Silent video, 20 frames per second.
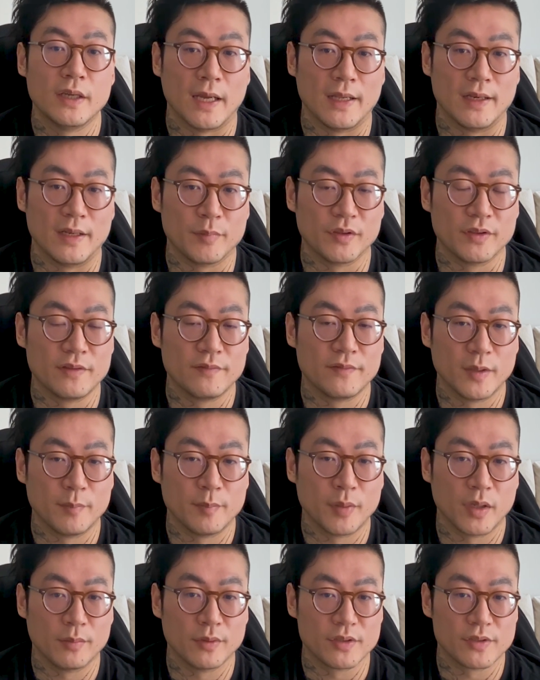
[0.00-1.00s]
And I believe they
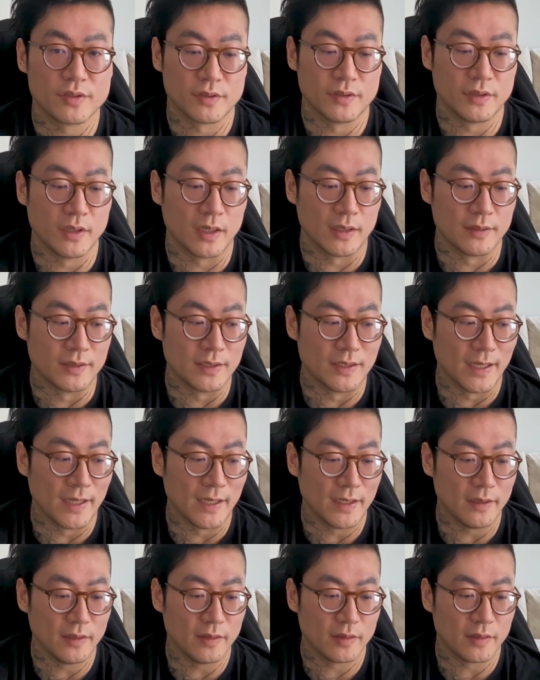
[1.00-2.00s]
published
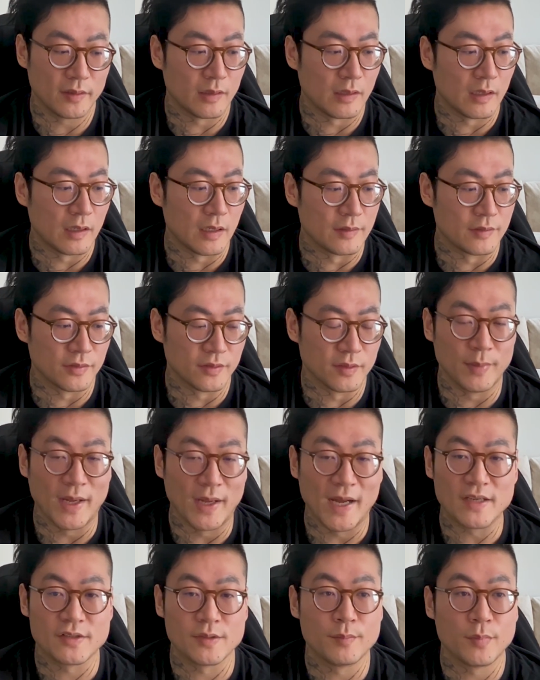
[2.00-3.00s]
DA to the
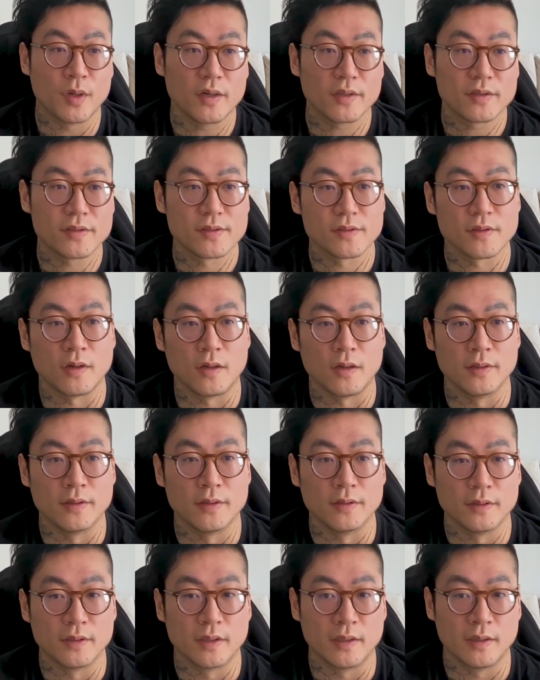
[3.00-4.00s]
batch inbox
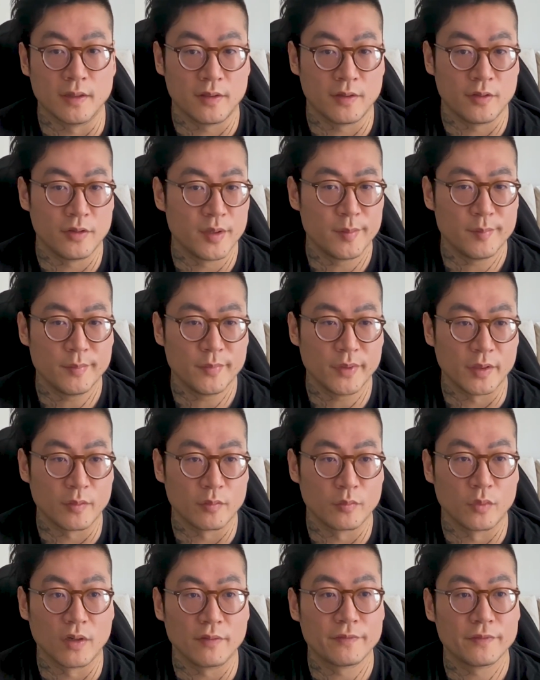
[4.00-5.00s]
on Ethereum, like
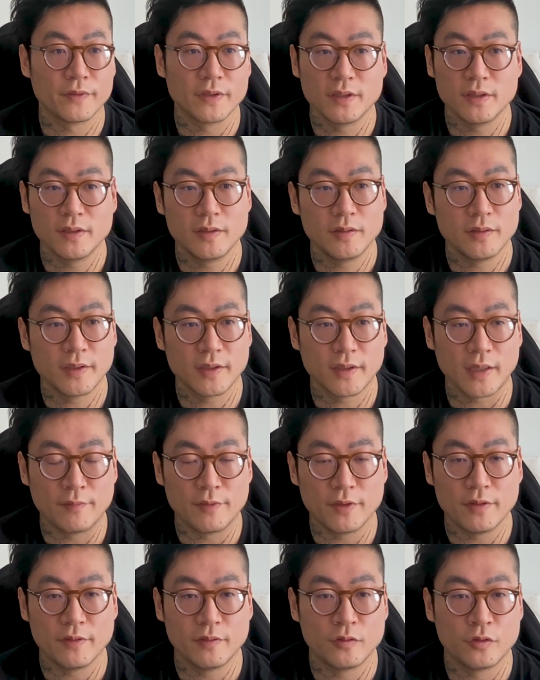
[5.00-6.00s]
roughly like
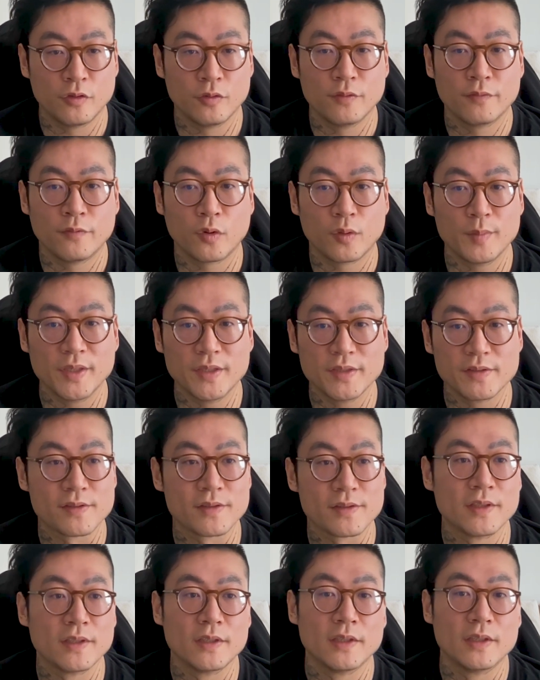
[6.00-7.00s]
every 2 to 4
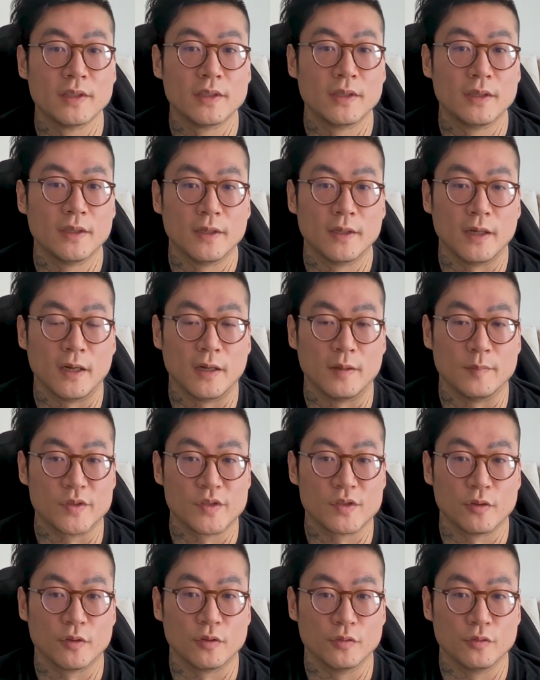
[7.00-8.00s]
minutes.
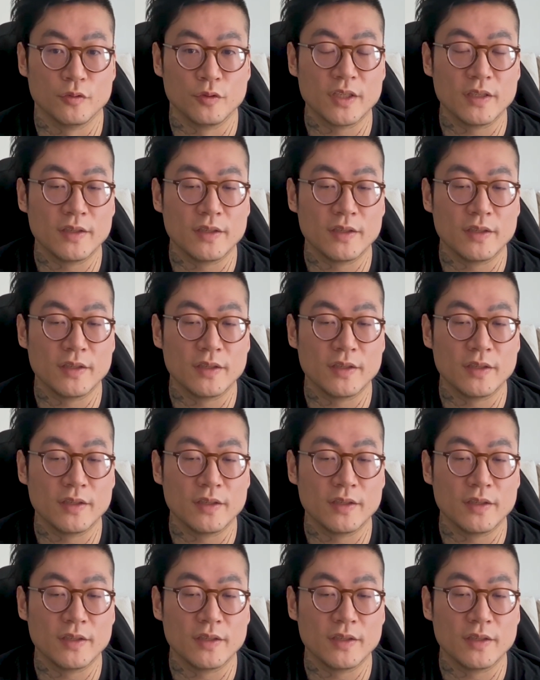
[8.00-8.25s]
So you can